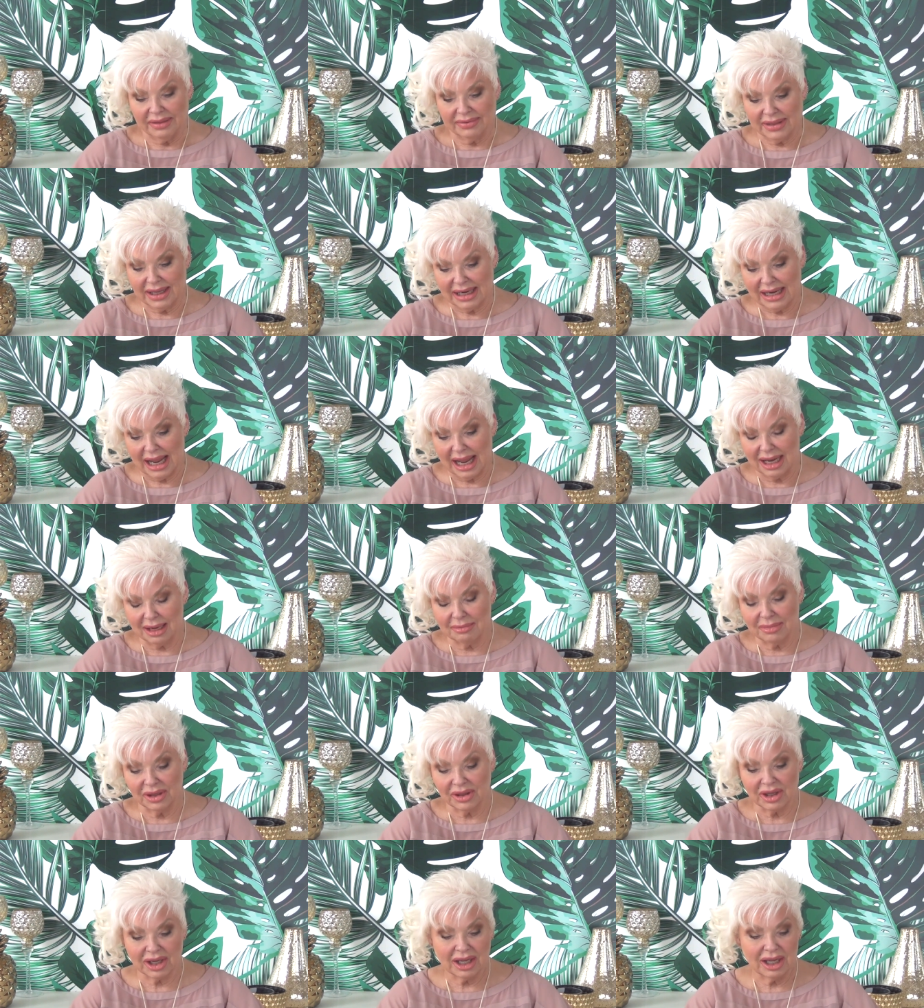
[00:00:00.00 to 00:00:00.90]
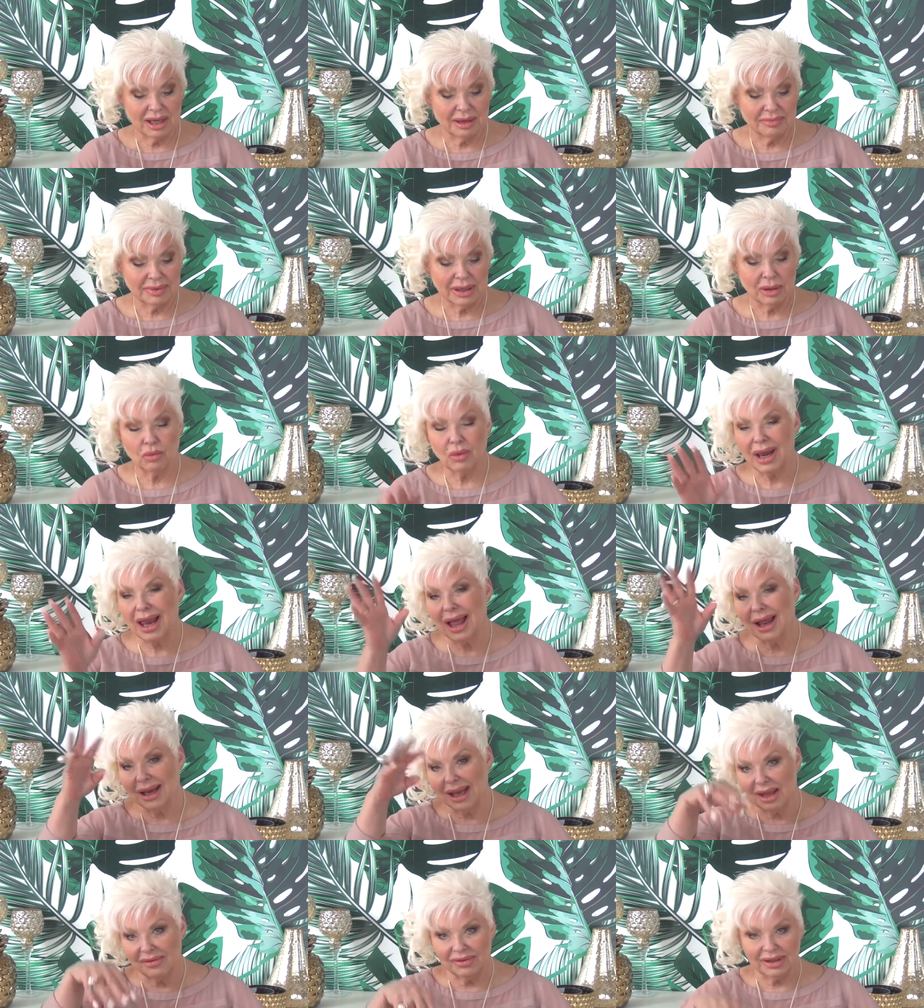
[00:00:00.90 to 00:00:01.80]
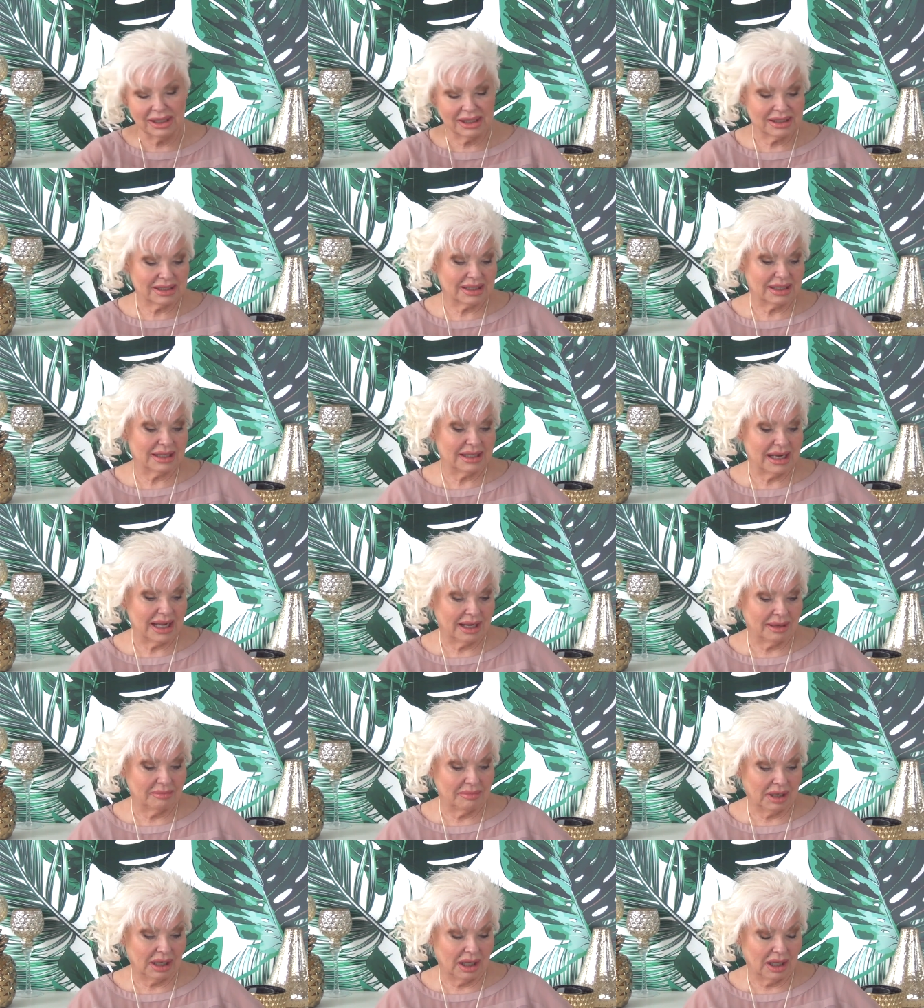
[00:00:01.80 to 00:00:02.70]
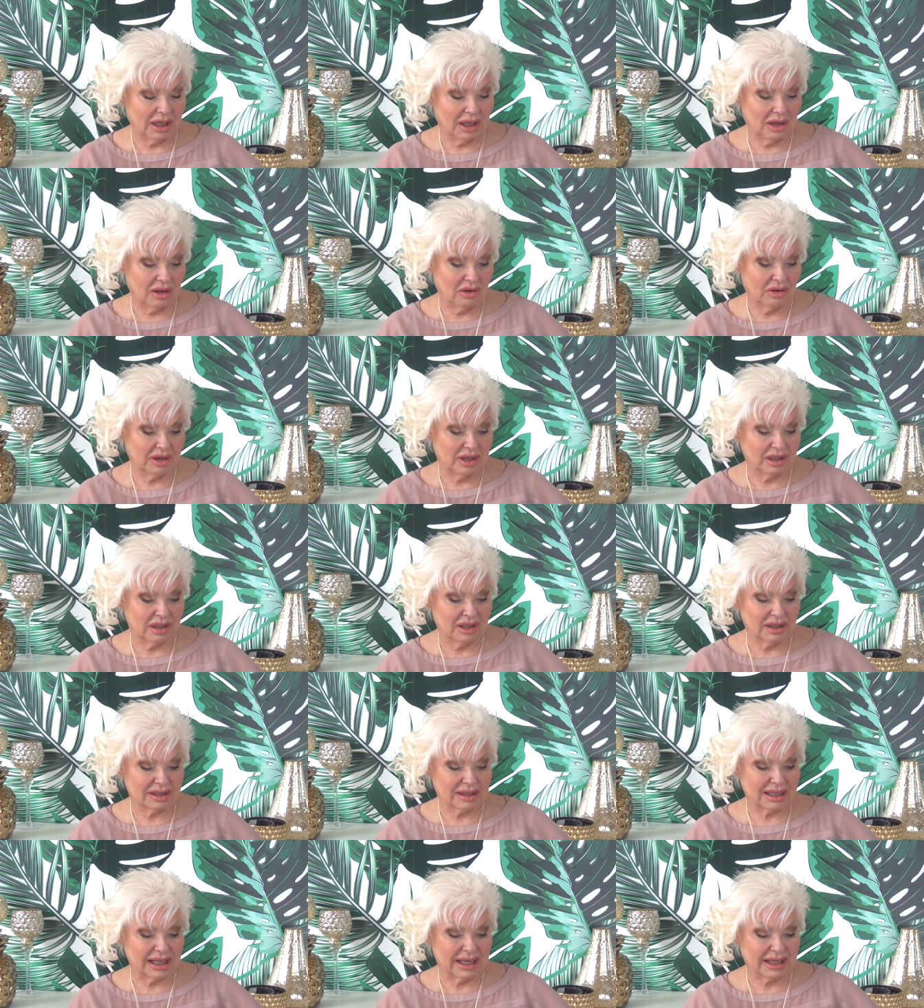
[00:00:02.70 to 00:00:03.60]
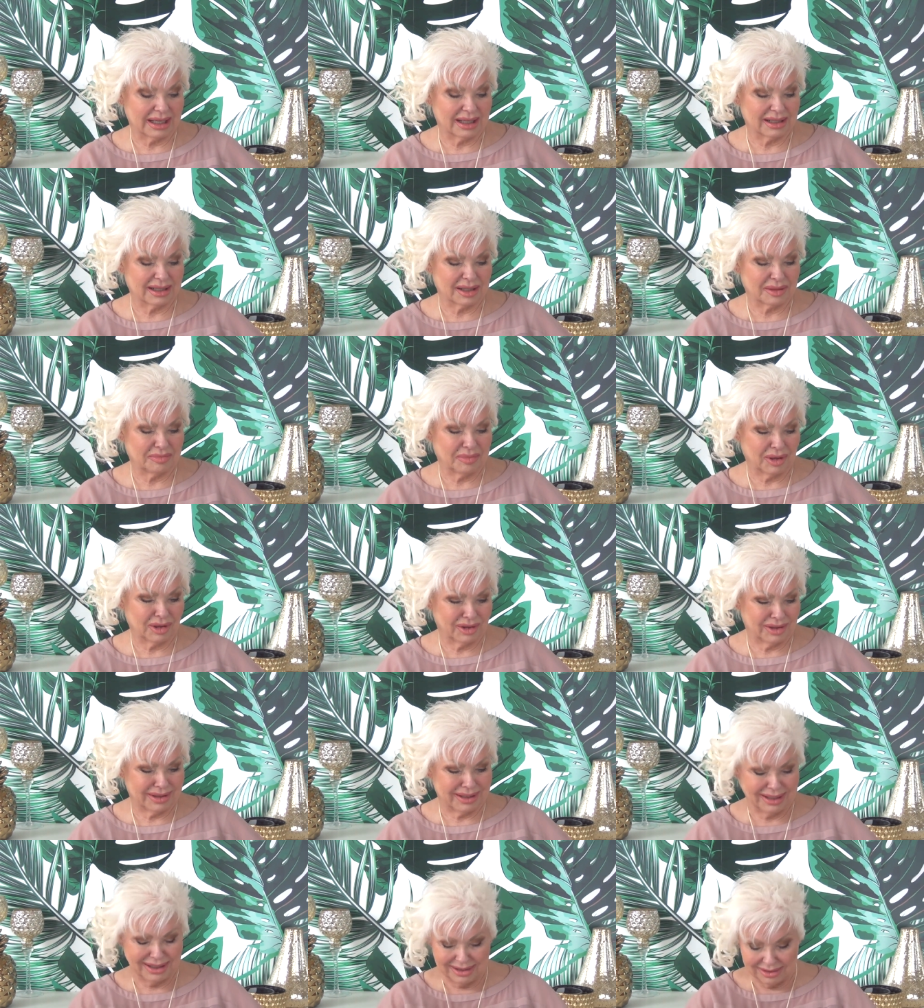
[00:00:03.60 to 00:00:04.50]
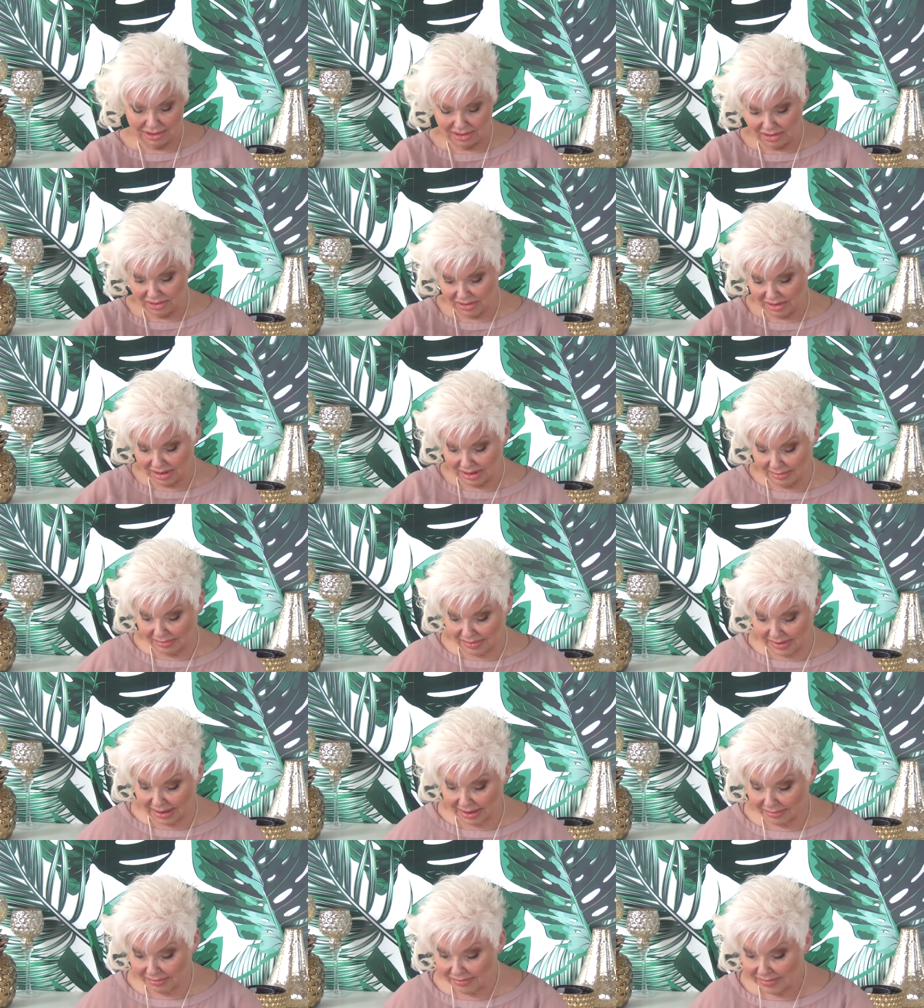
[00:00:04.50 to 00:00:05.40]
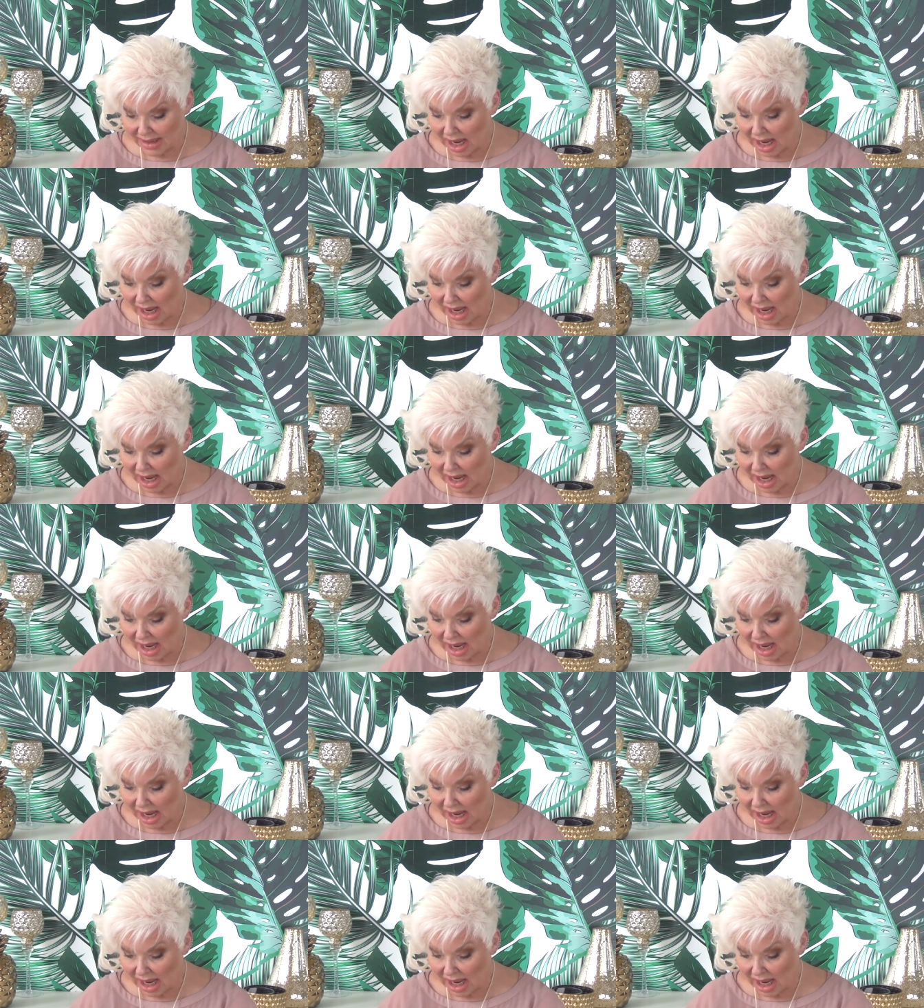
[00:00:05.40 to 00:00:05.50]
The name of the company, well, I'll have it listed down below. It looks like it's Spartina or something.